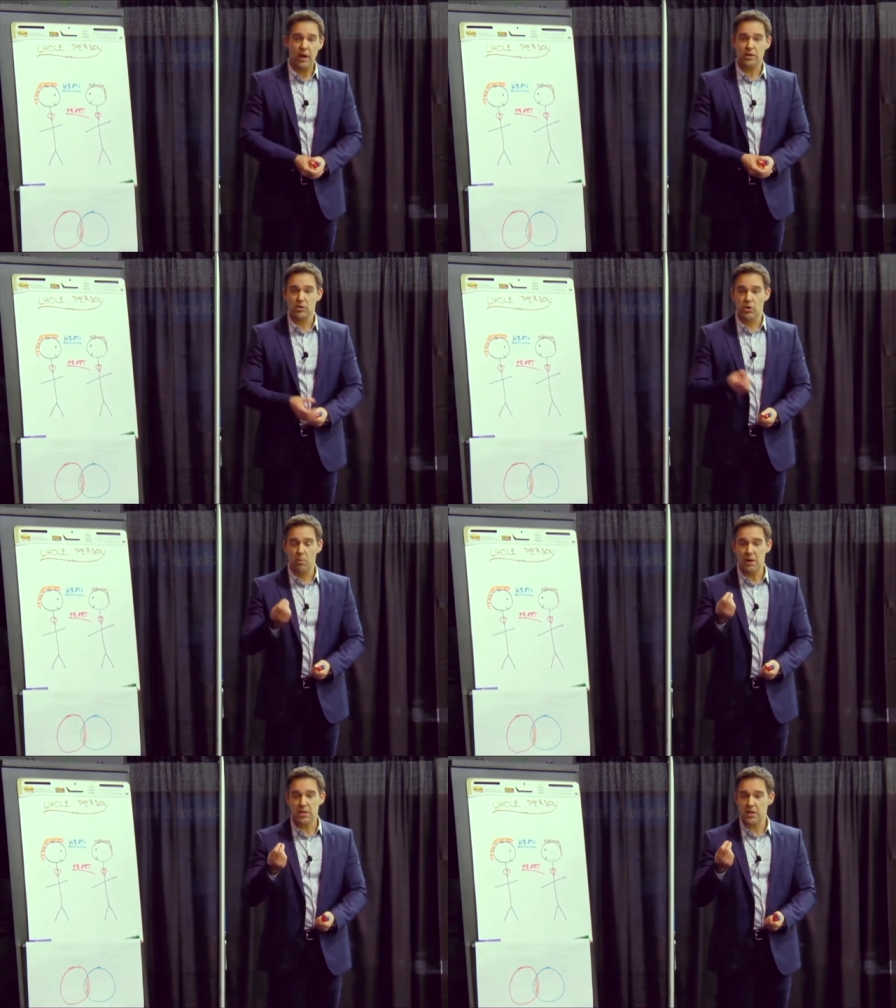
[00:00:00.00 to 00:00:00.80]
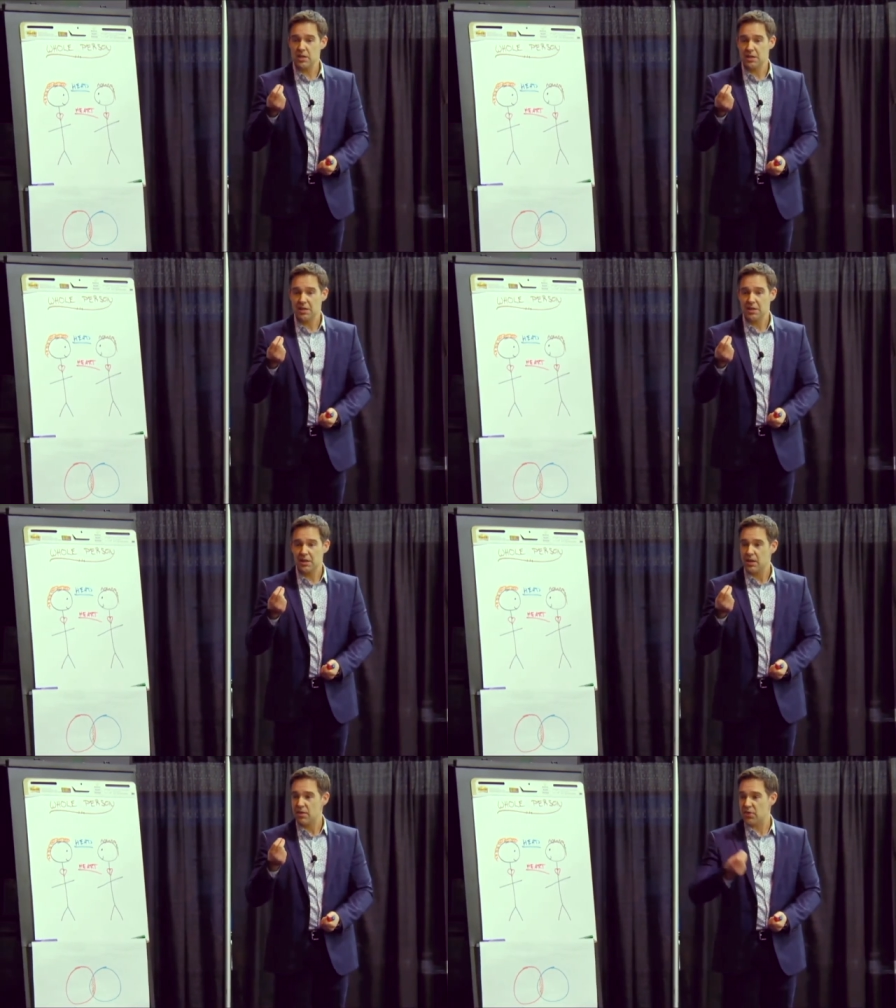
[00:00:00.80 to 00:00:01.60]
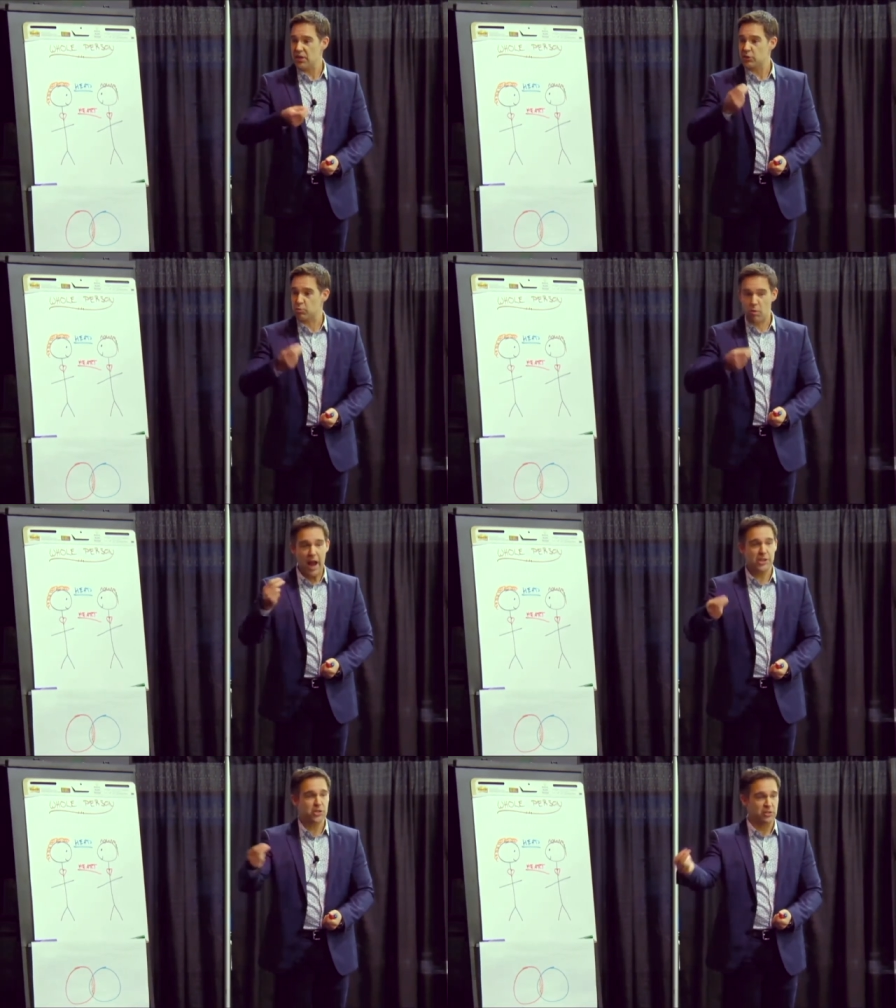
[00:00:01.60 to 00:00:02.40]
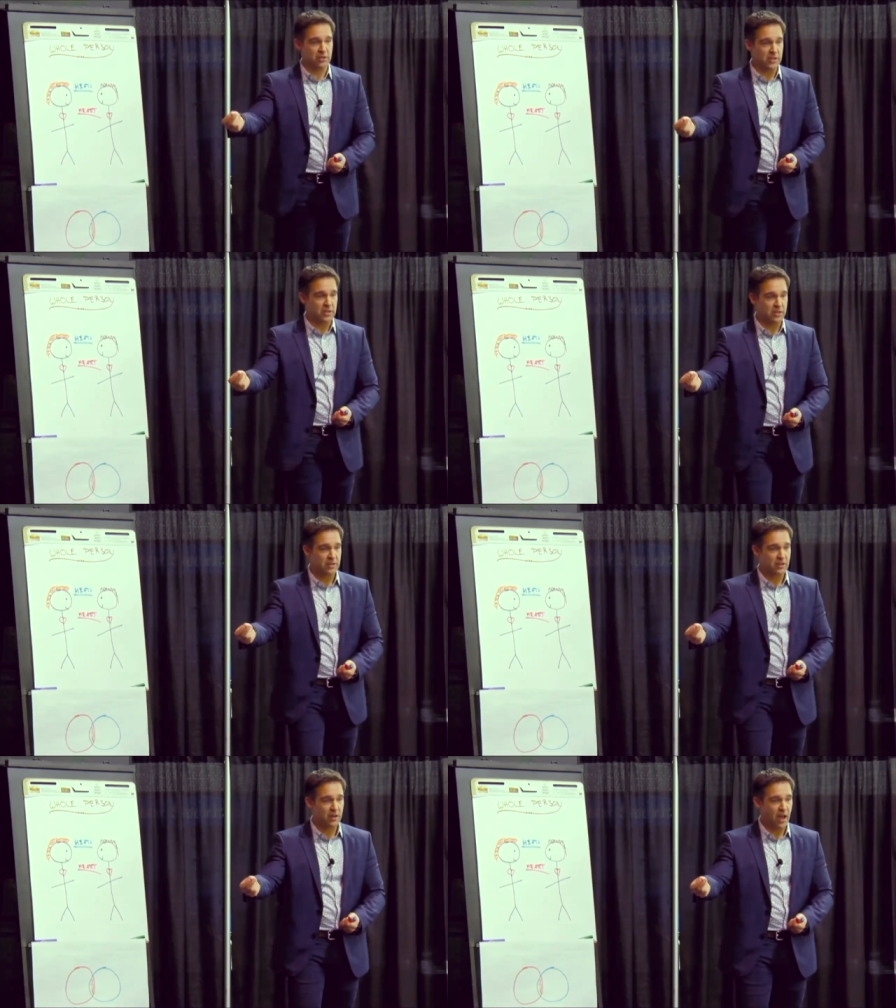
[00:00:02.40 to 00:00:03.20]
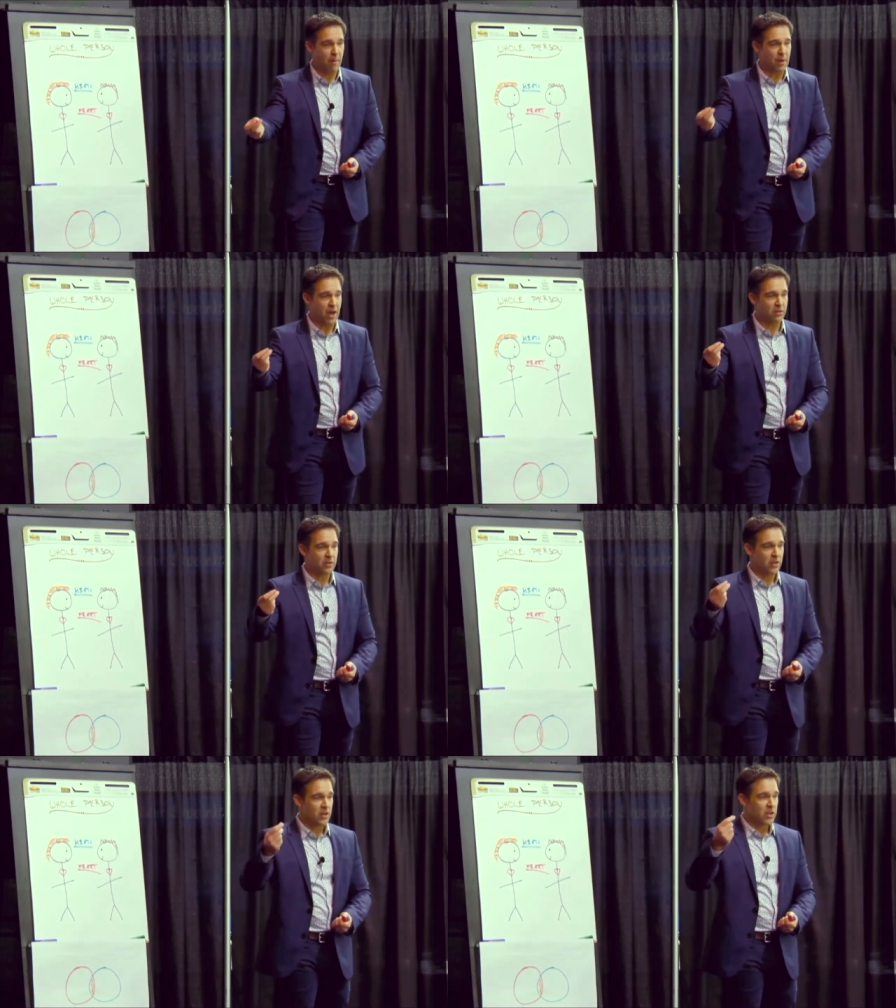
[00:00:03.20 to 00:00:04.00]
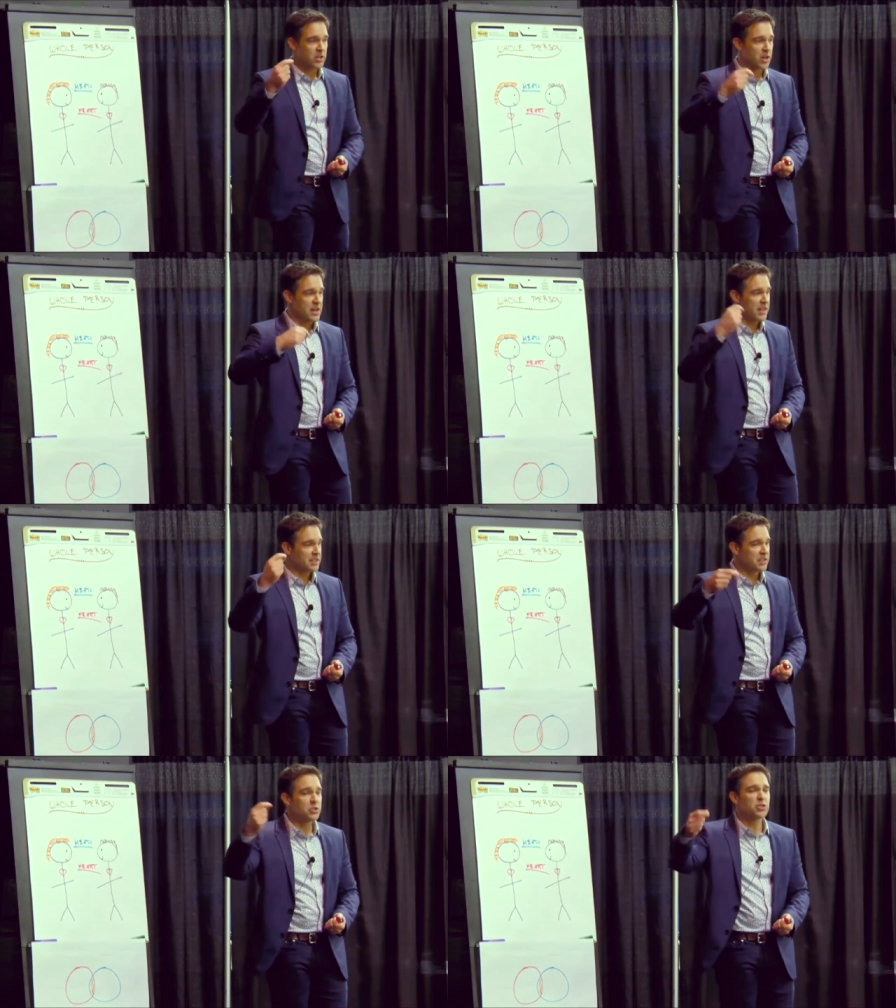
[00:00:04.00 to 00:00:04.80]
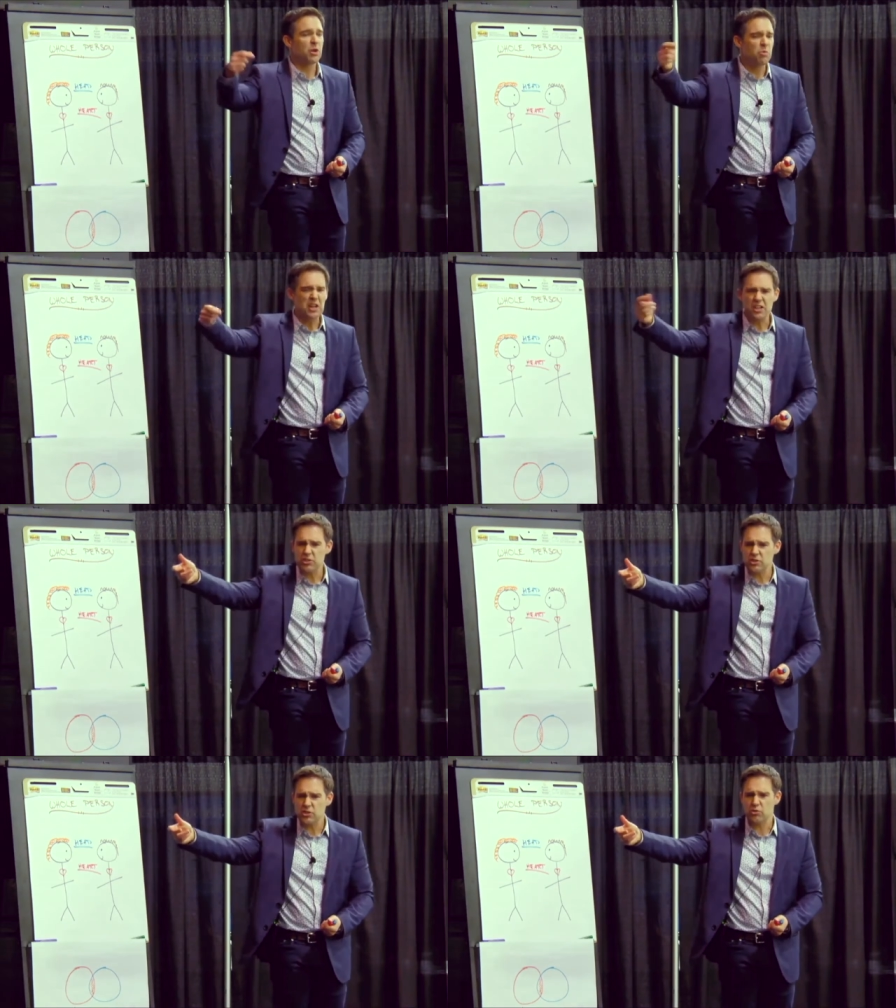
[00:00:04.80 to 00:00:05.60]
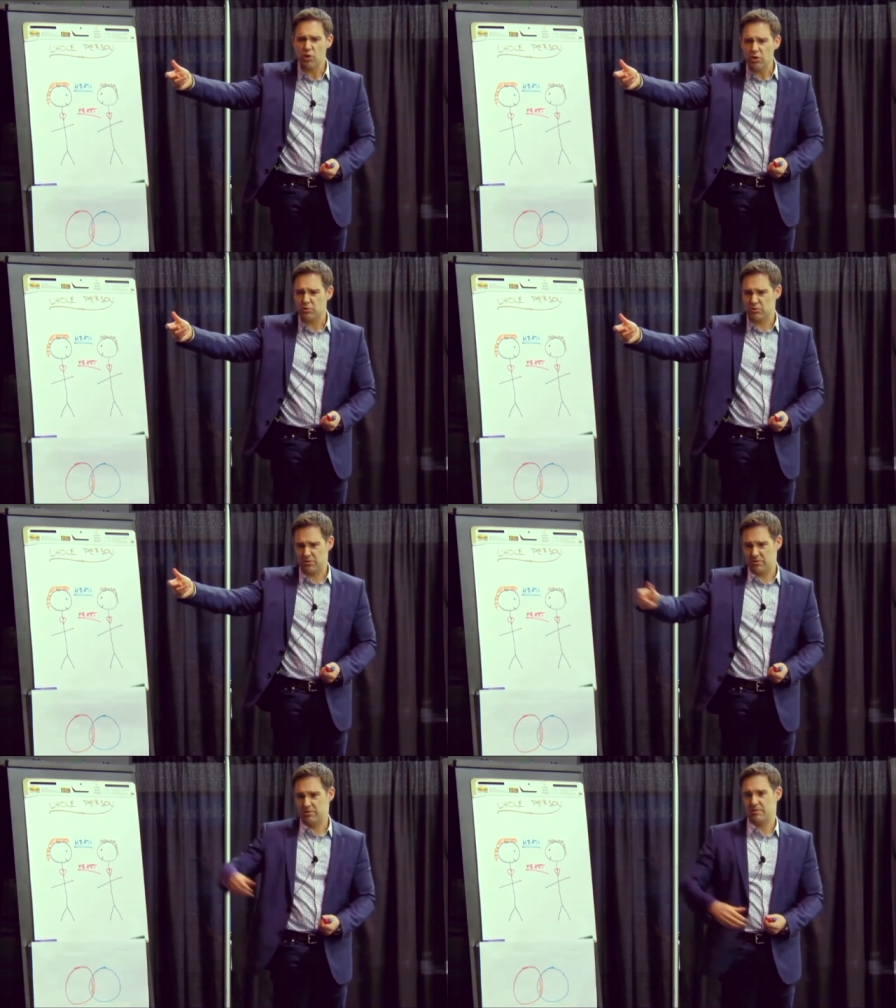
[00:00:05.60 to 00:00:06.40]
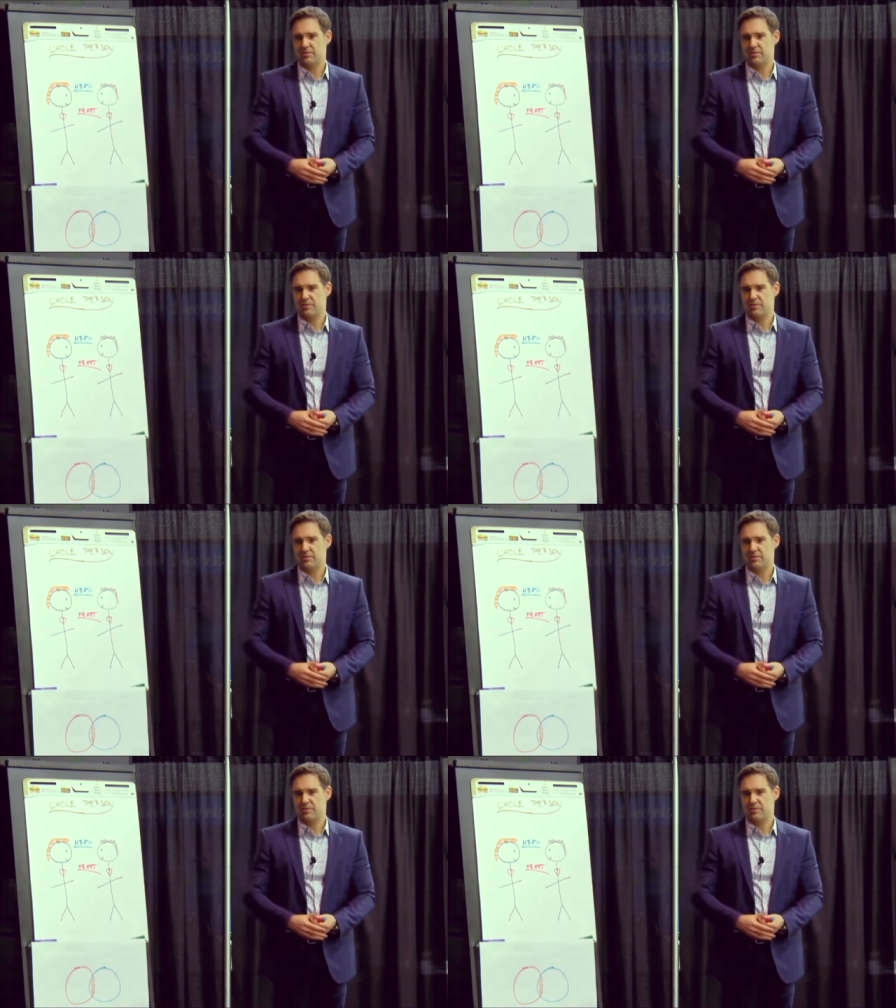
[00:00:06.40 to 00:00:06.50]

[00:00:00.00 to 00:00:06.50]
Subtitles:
right? Nobody thinks rationally about connecting to someone else's struggles.